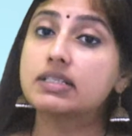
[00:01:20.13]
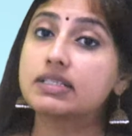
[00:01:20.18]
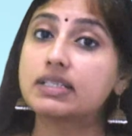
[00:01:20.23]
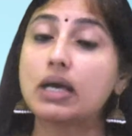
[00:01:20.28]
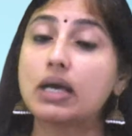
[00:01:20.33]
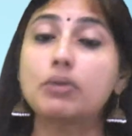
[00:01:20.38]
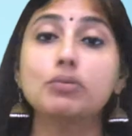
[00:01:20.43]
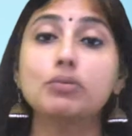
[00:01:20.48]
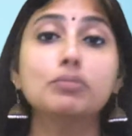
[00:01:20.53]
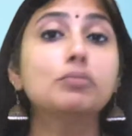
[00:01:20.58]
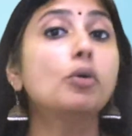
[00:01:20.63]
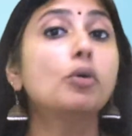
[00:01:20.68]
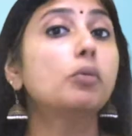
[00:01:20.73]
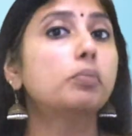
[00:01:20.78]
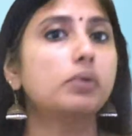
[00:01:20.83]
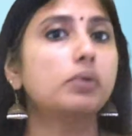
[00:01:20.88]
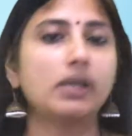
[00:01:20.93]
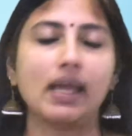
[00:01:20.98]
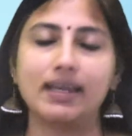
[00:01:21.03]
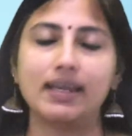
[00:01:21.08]
sound more
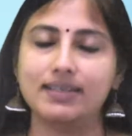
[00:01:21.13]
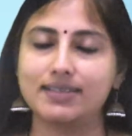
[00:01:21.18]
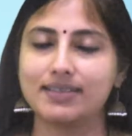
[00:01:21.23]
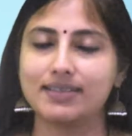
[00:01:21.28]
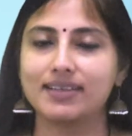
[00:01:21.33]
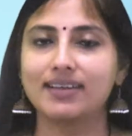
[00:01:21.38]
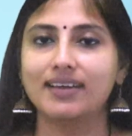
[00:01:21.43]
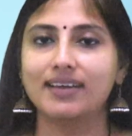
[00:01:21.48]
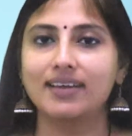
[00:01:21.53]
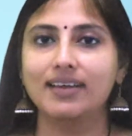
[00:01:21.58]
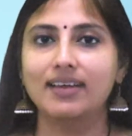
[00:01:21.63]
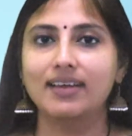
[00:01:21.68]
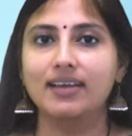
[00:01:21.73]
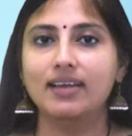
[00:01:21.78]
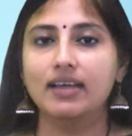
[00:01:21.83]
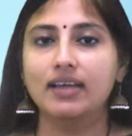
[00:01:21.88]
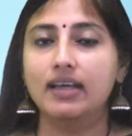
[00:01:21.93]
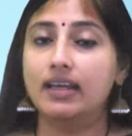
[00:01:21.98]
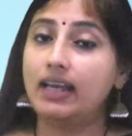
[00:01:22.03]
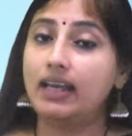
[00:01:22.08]
polite.
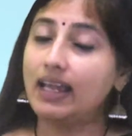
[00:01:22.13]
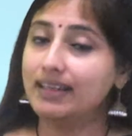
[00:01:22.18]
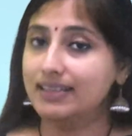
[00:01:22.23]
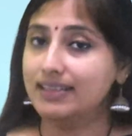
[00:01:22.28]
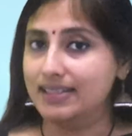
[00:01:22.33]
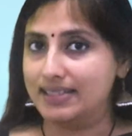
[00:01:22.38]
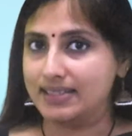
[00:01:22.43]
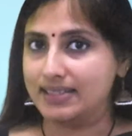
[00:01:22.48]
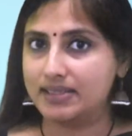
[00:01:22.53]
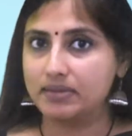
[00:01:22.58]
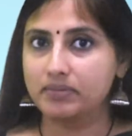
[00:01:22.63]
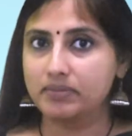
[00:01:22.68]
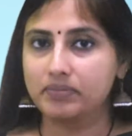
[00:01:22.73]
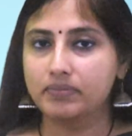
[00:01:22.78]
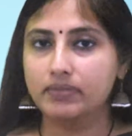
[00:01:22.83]
Like this.